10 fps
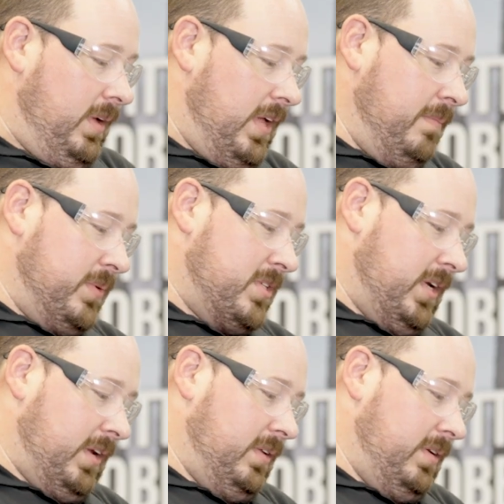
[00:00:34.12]
In
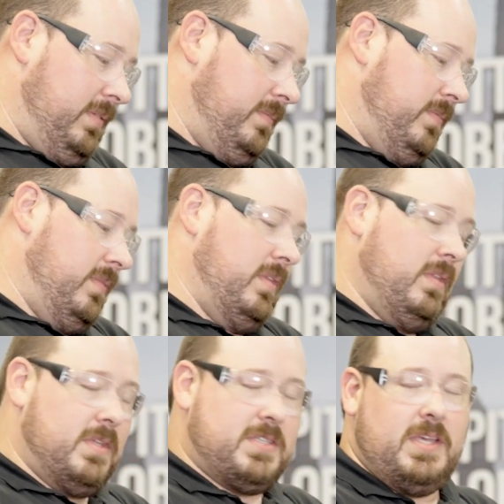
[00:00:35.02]
particular,
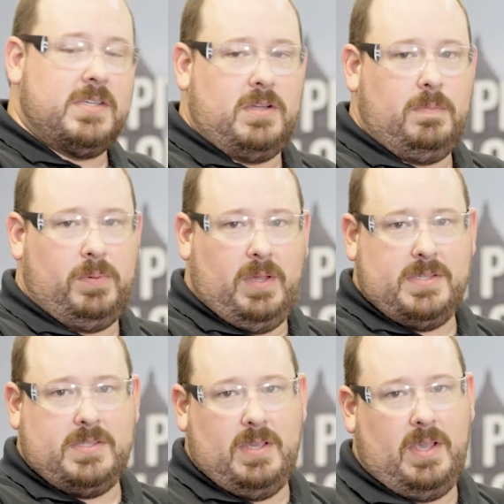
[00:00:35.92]
the TSR
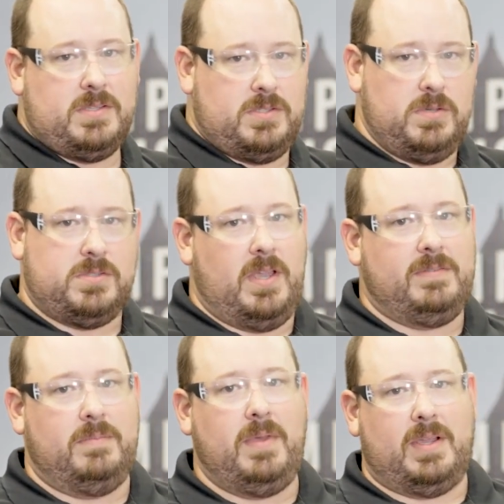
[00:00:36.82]
Plus has two
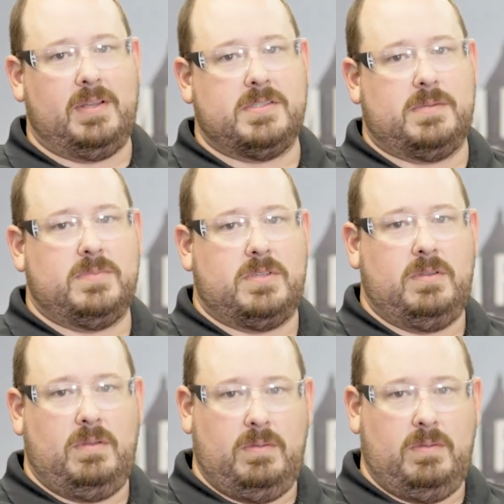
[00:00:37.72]
safety mechanisms